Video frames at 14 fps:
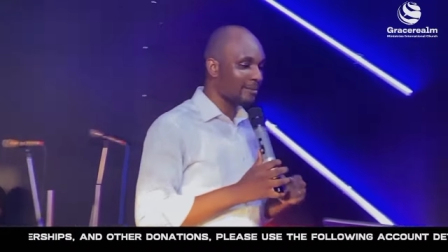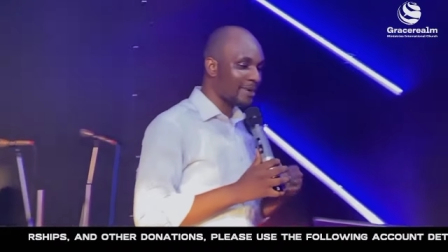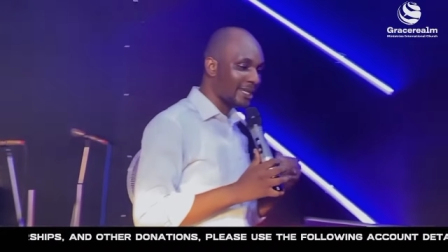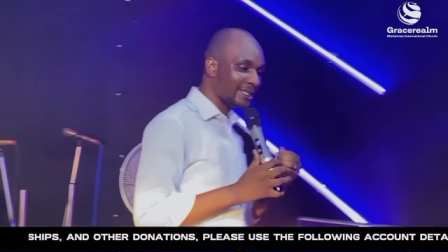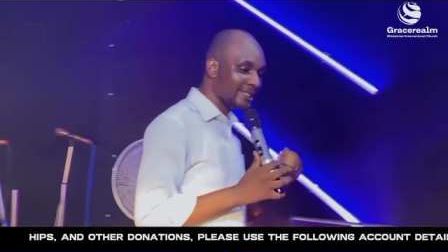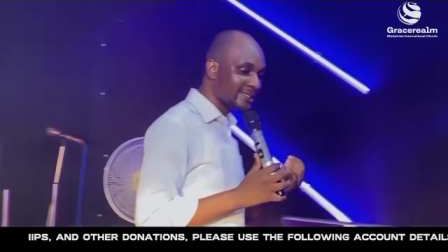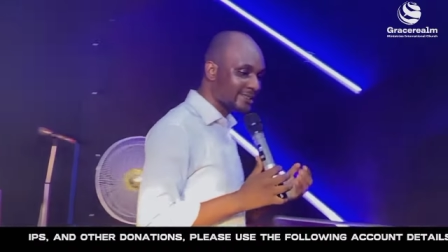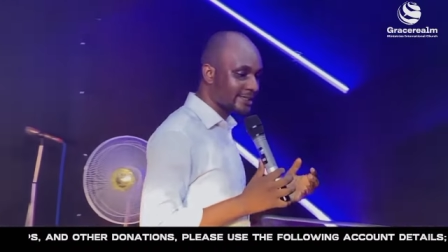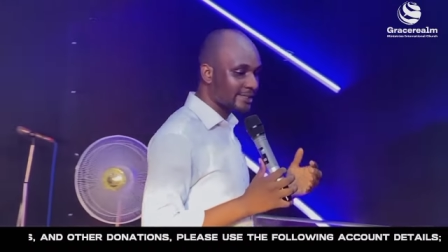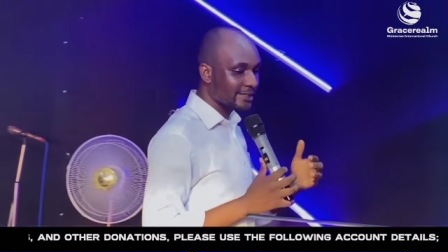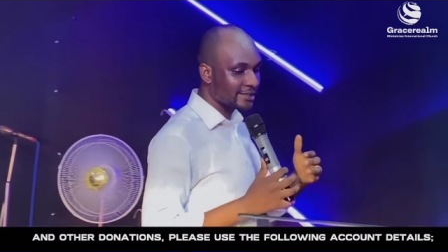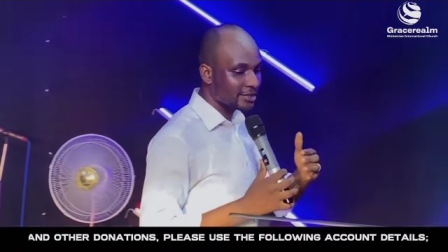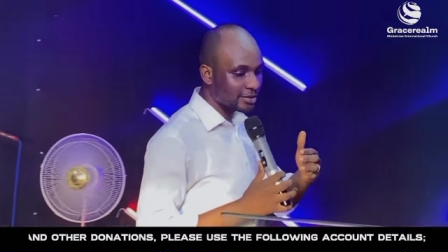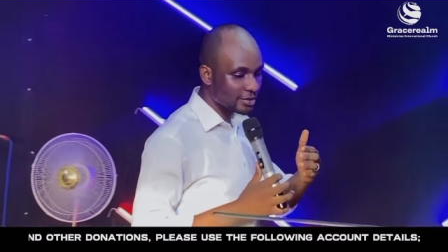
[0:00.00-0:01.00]
by
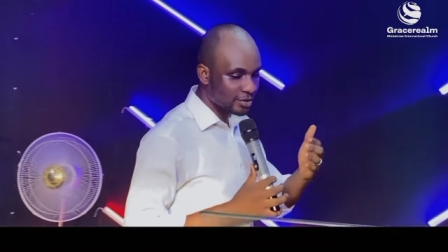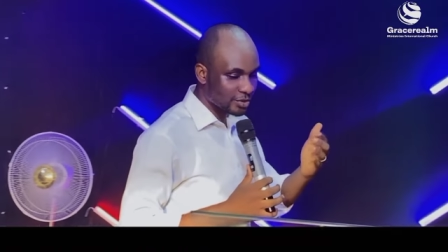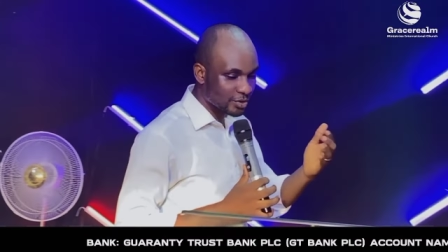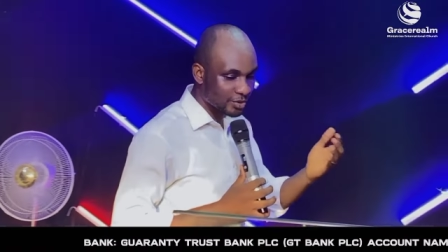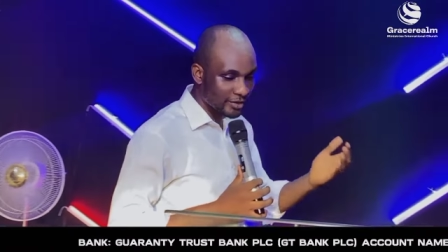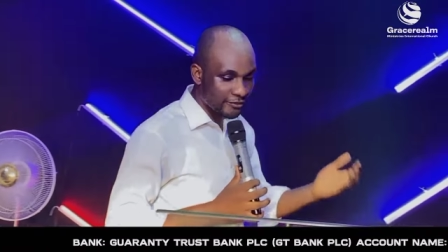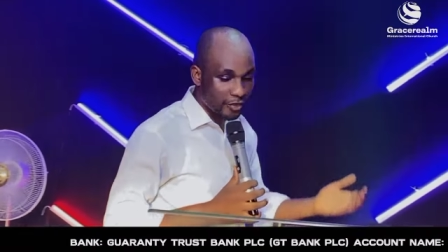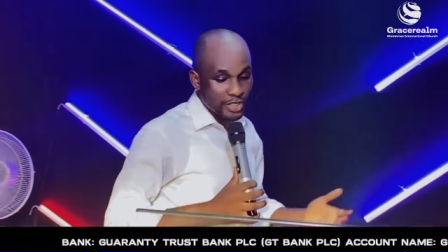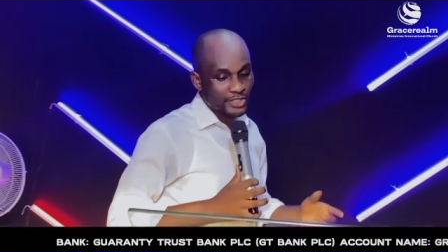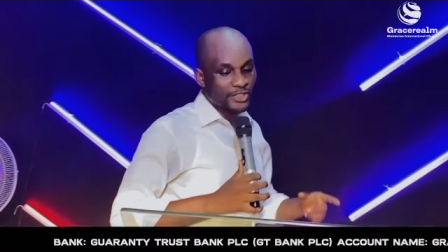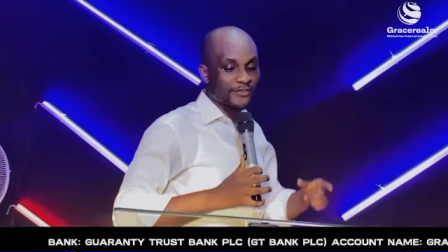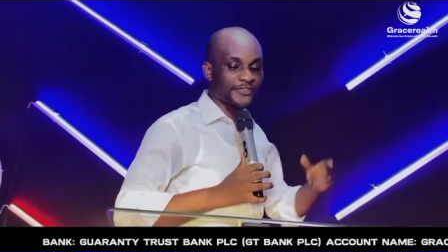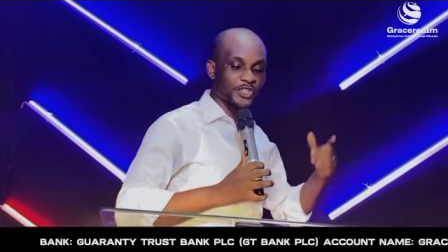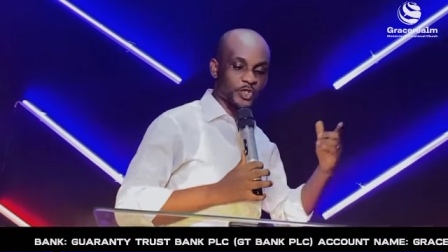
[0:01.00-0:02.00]
listening to the
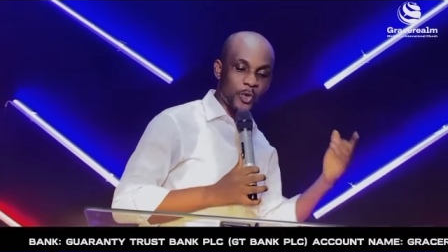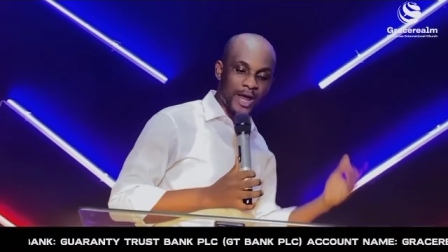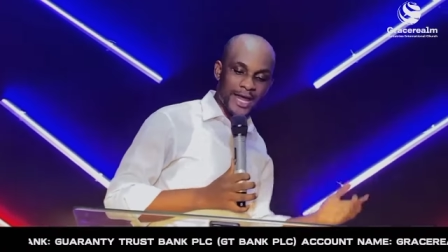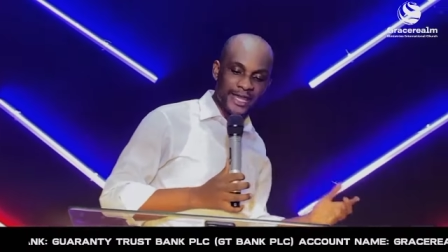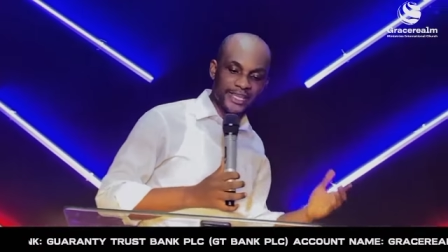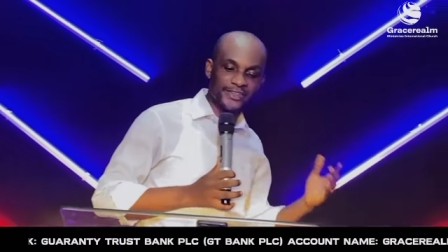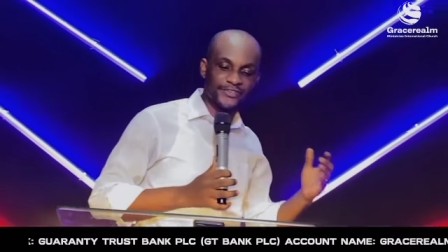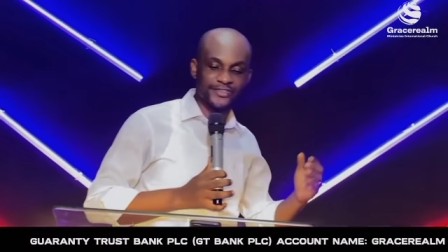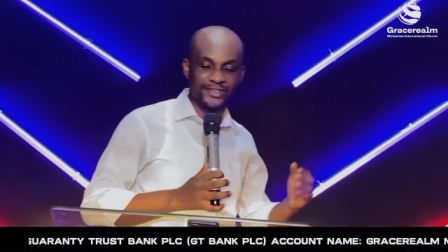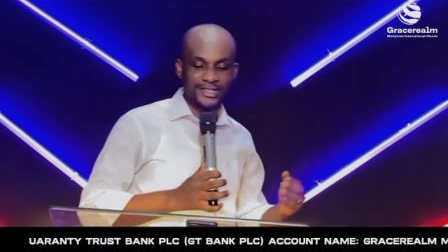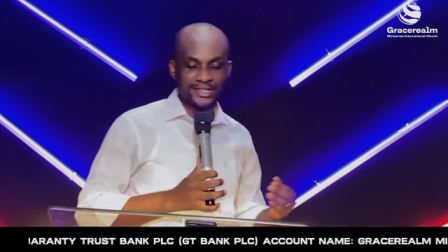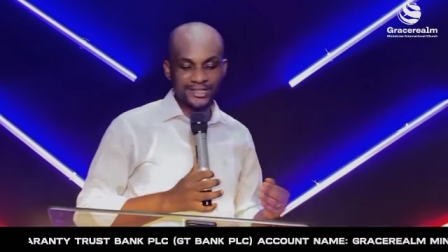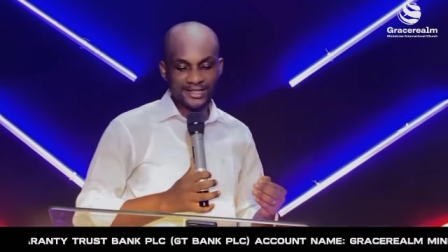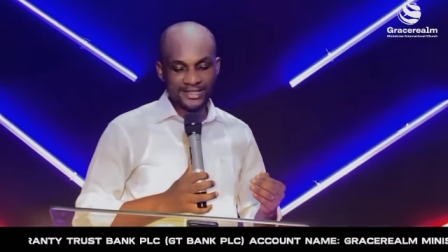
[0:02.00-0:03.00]
voice of his wife,
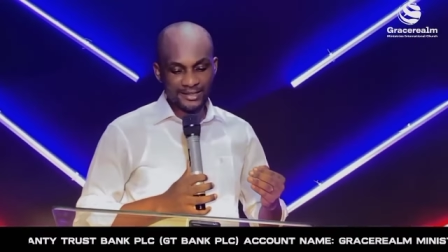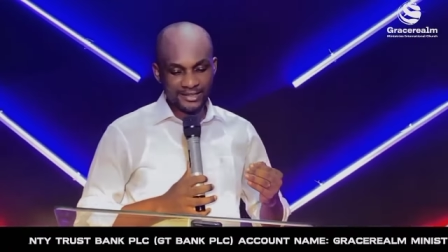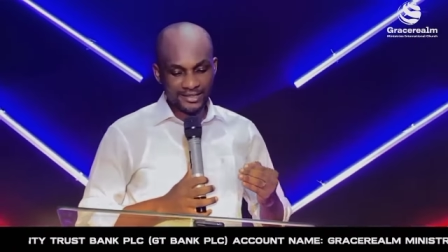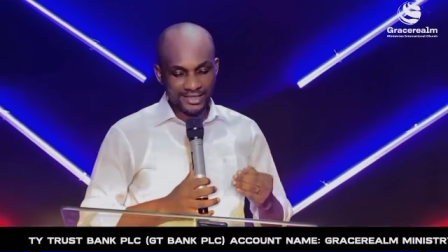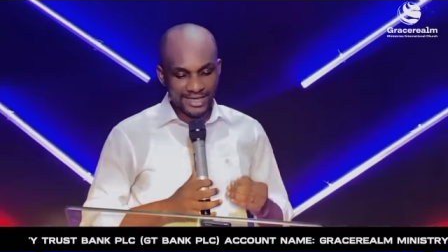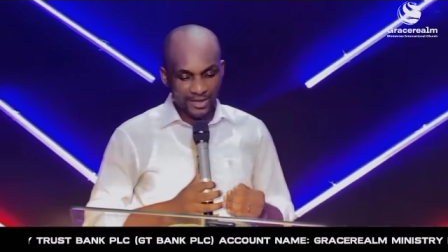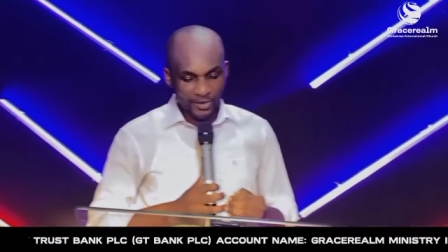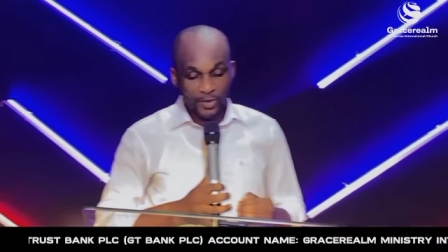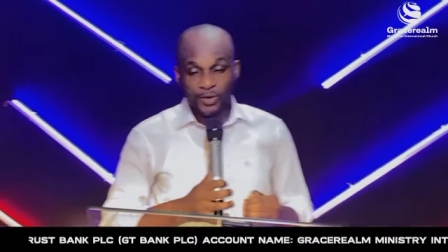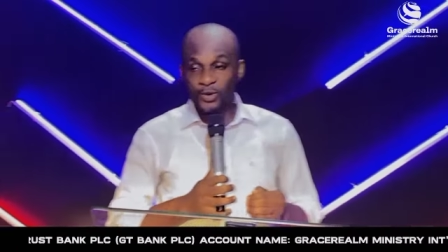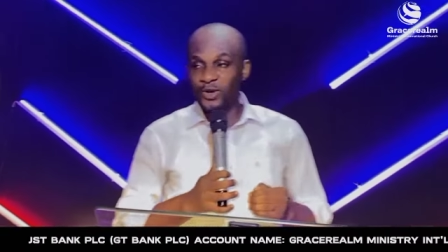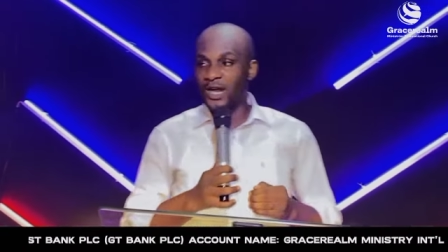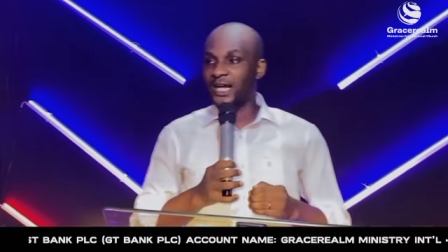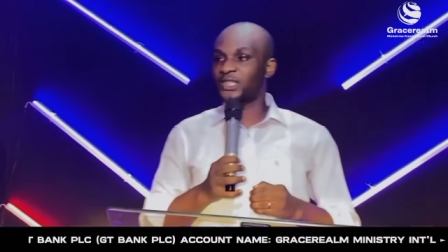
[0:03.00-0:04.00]

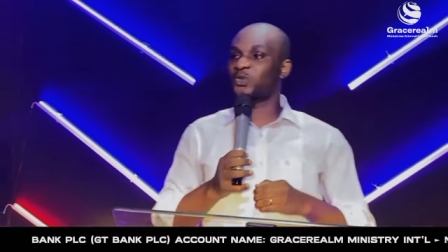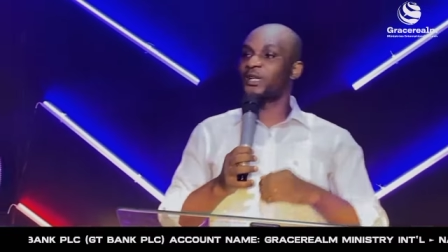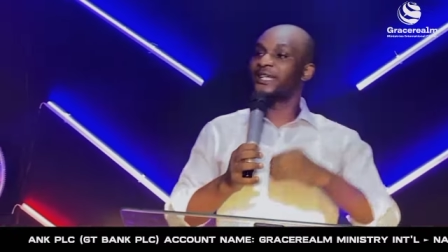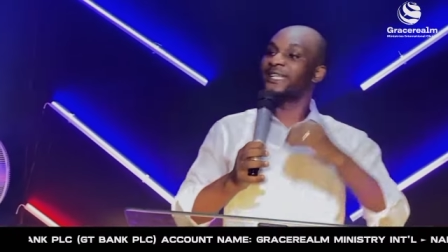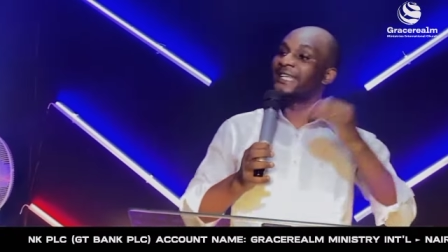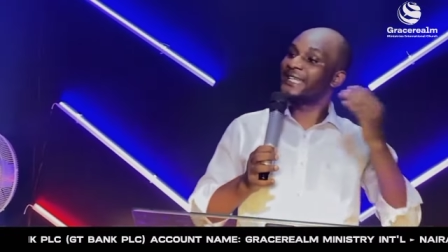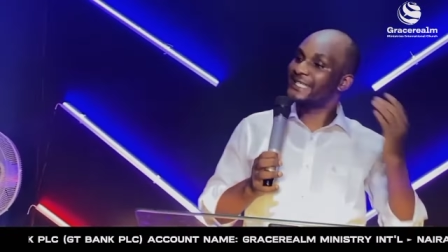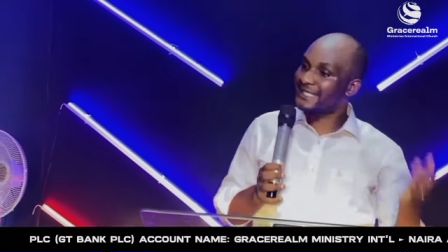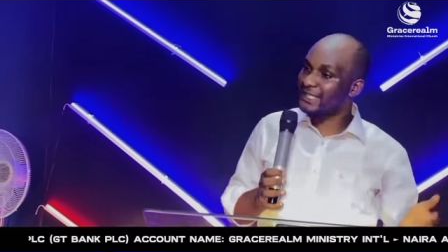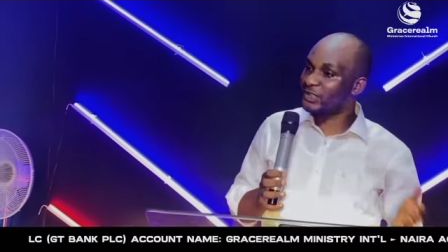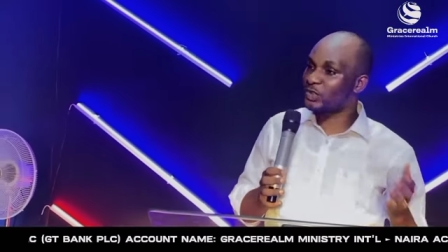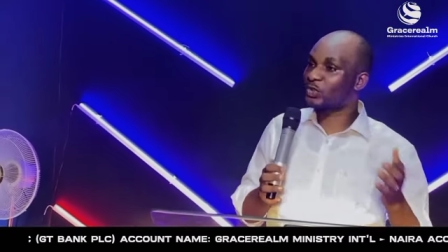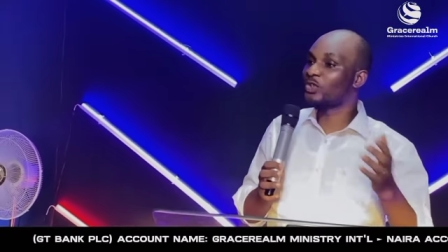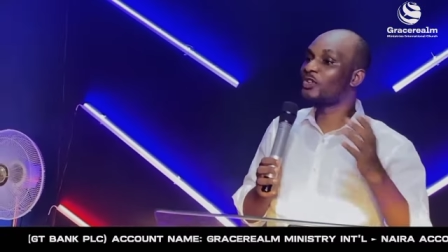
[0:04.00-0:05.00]
who actually
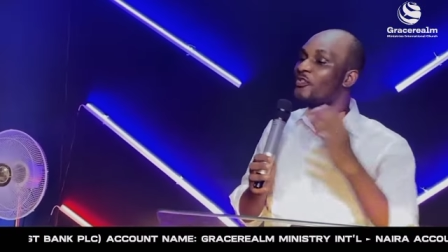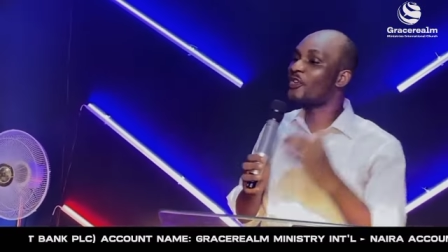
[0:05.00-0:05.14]
listened to the